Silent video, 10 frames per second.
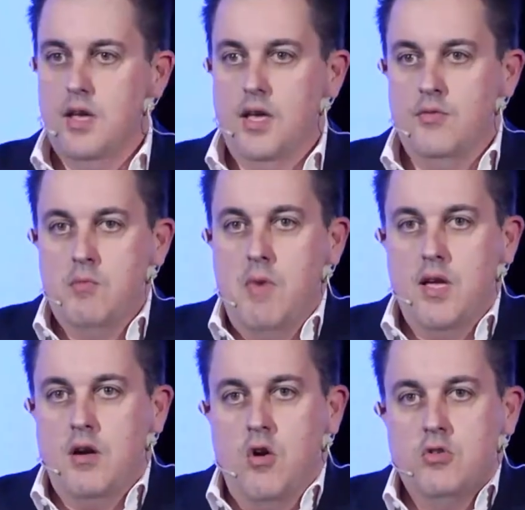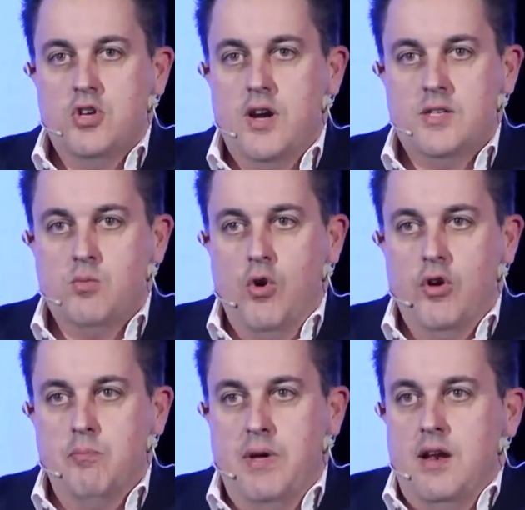if you make contracts work
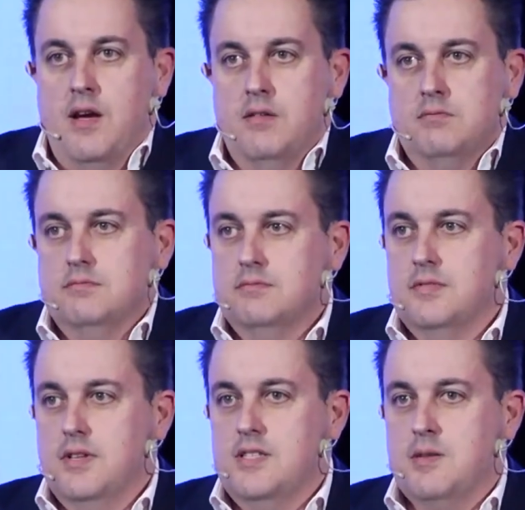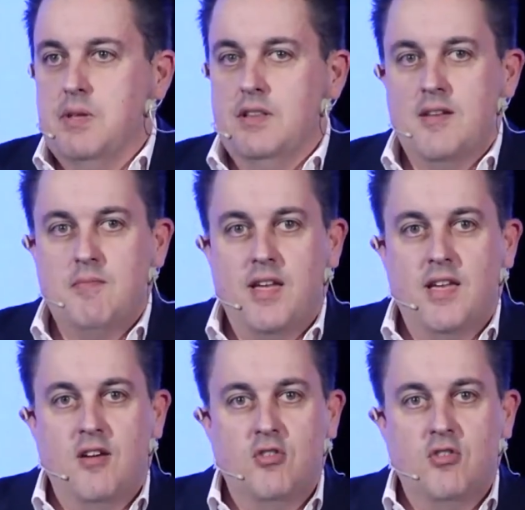better, it's a bit like making